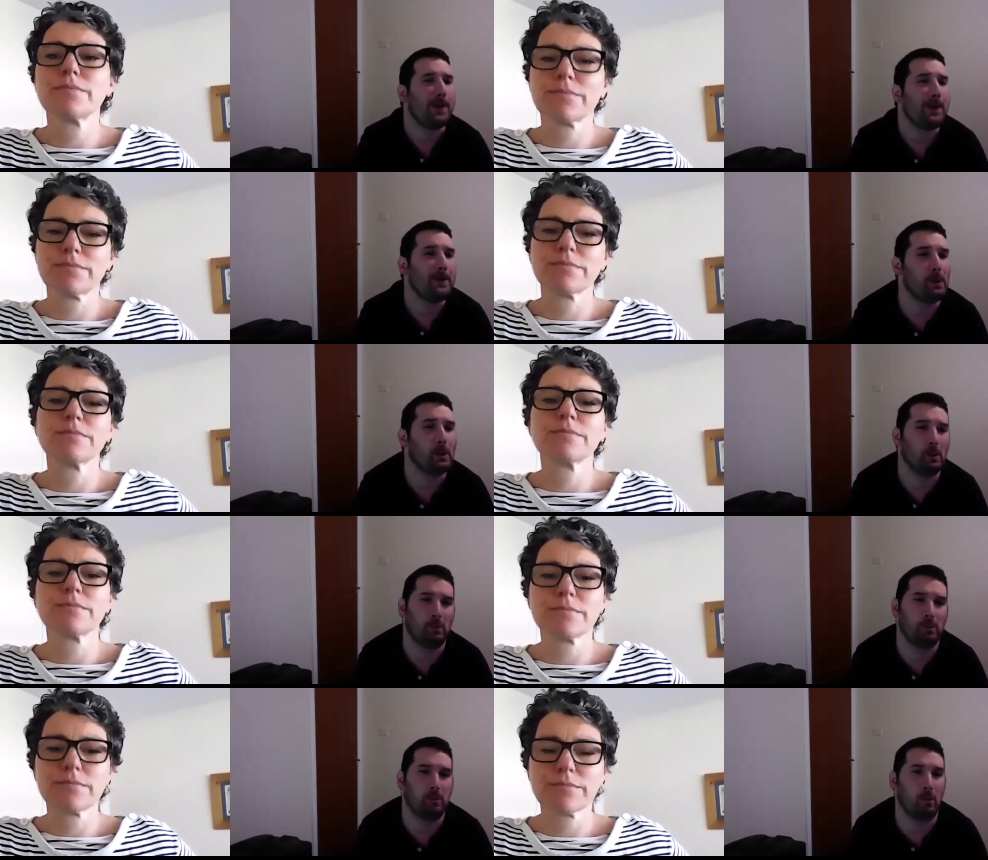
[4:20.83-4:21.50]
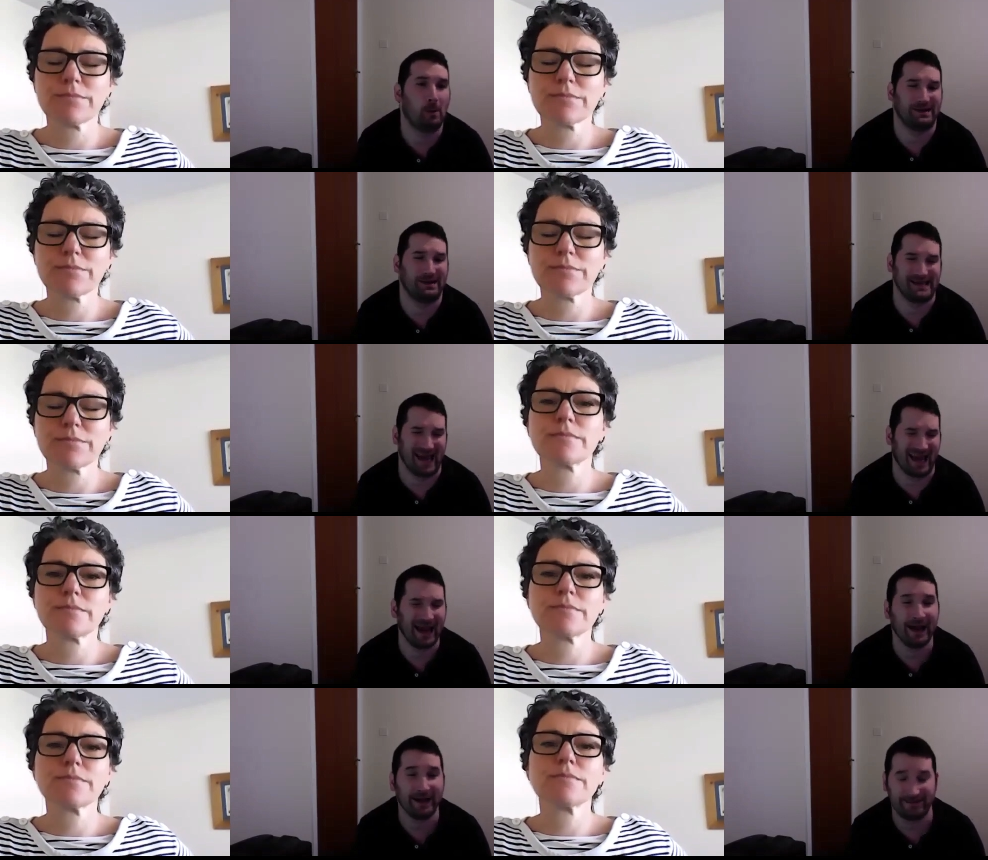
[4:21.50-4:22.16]
Speaker 1: people for a
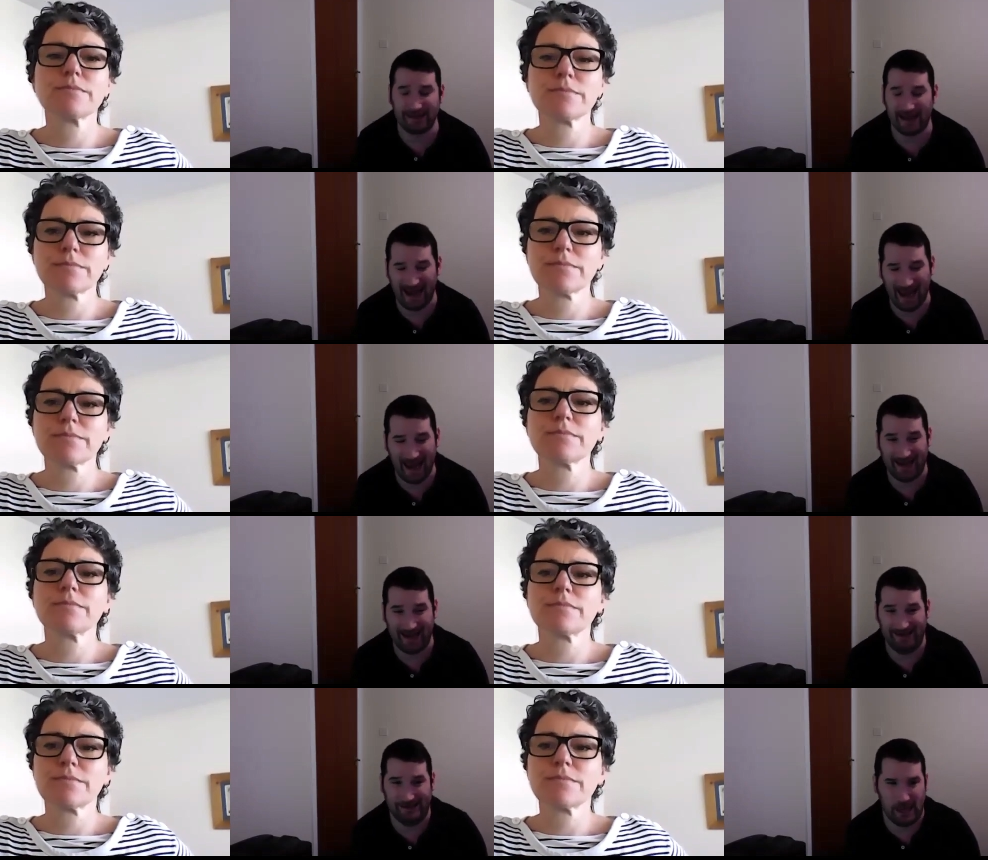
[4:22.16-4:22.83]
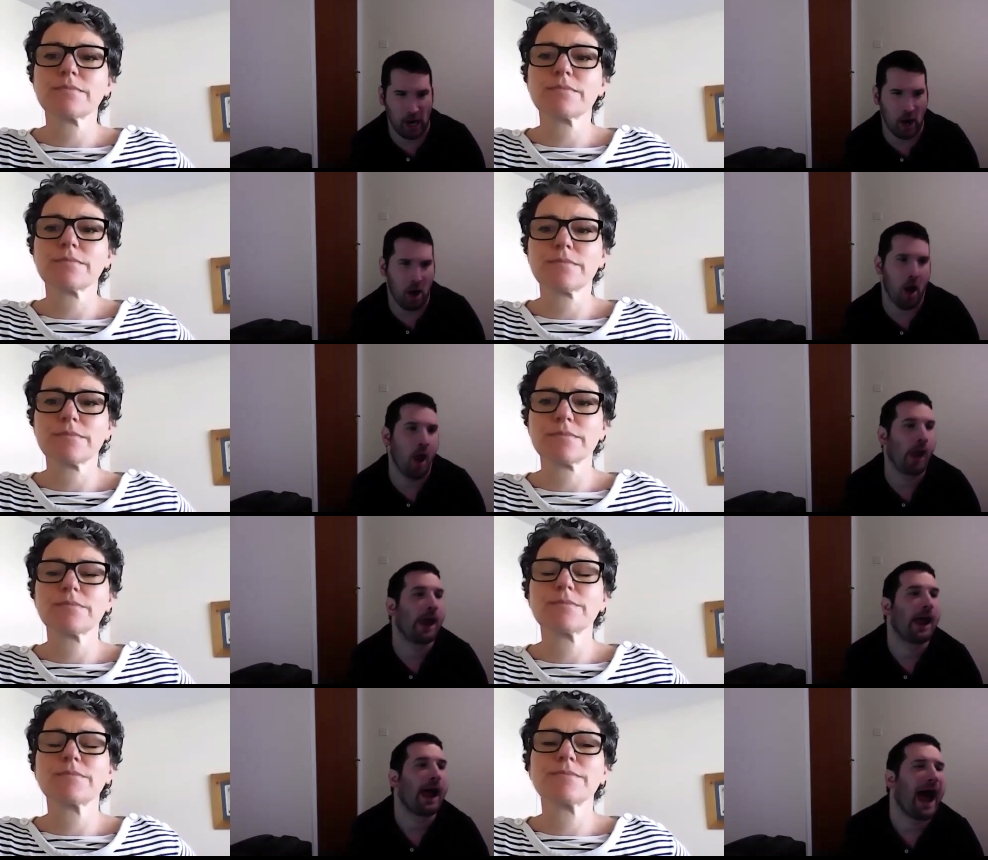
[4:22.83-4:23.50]
de- decade now,
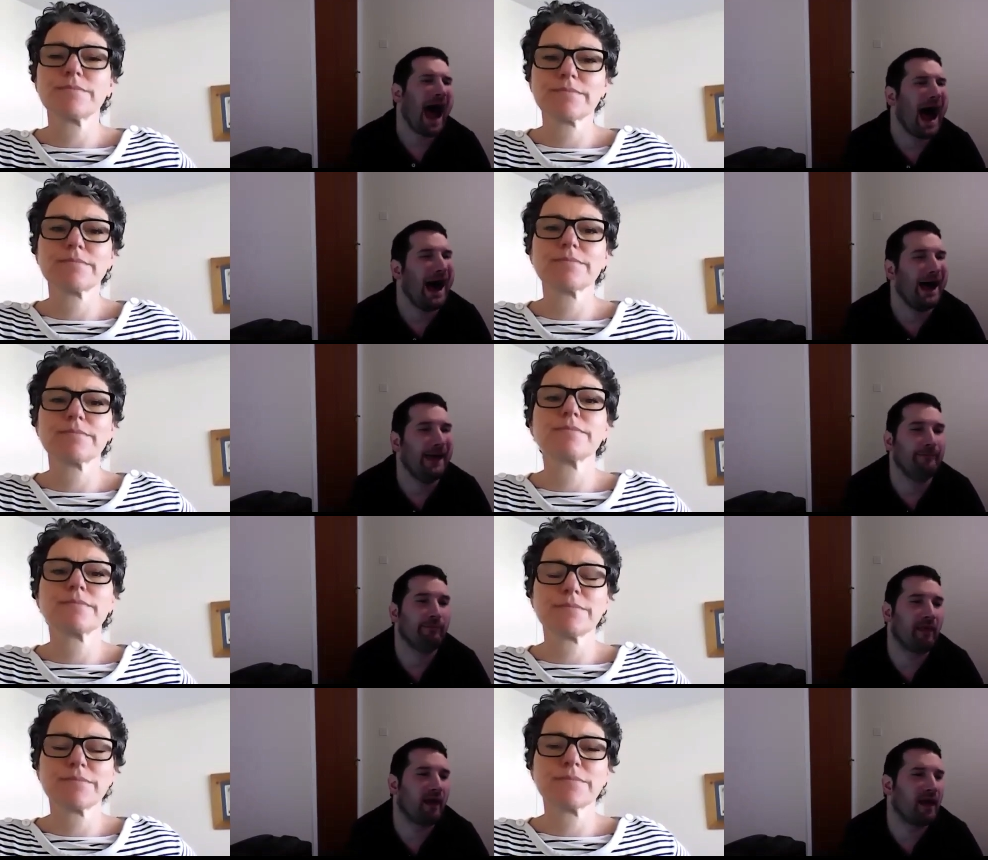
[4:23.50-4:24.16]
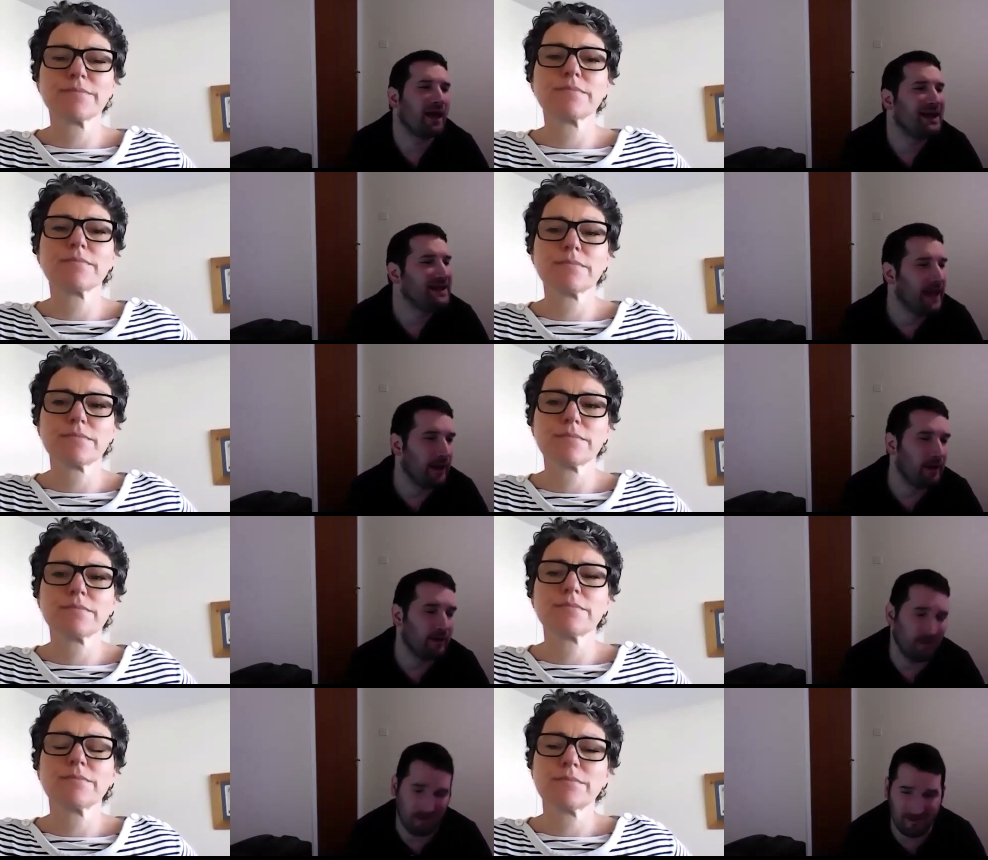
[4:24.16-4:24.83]
and you
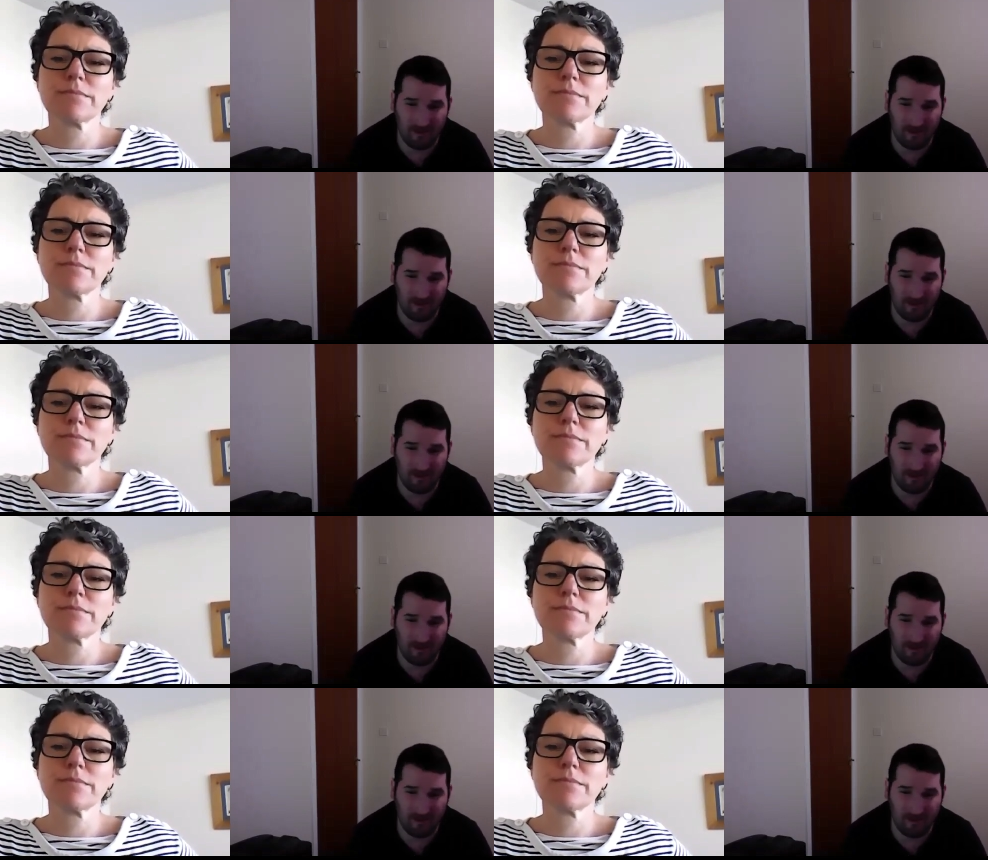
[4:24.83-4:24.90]
know,